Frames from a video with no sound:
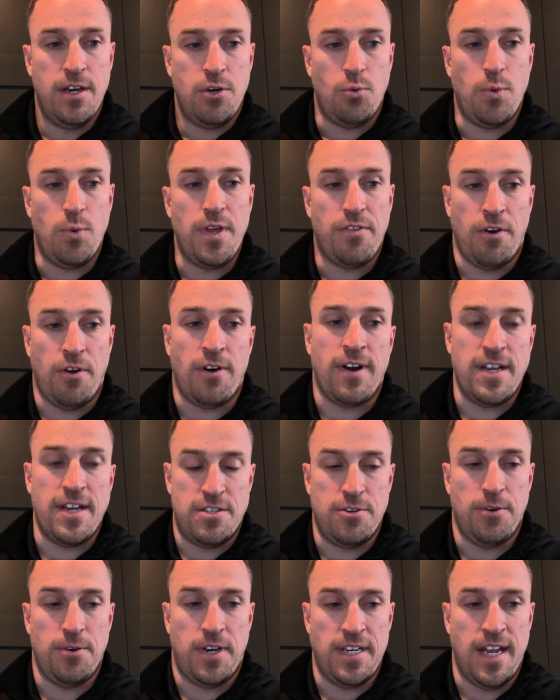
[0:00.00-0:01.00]
with our
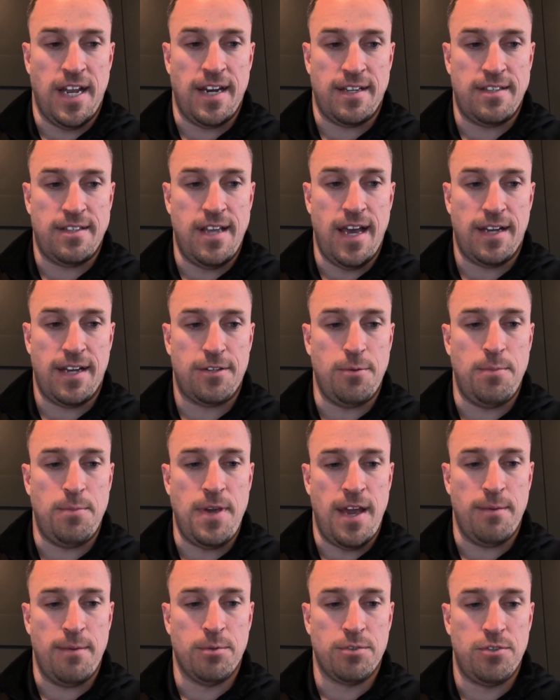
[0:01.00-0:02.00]
isokinetic tech to
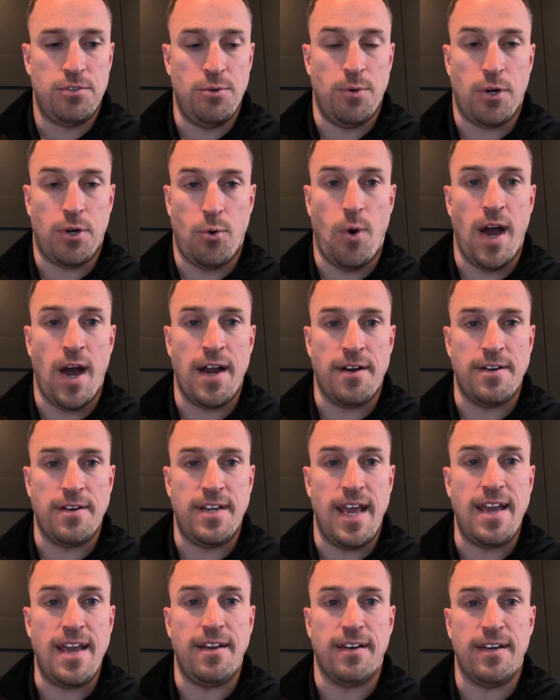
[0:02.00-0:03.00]
be able to acquire
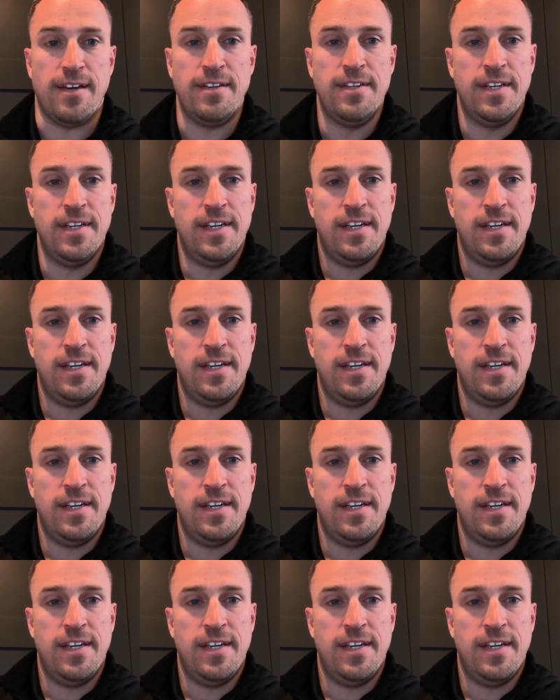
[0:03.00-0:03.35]
data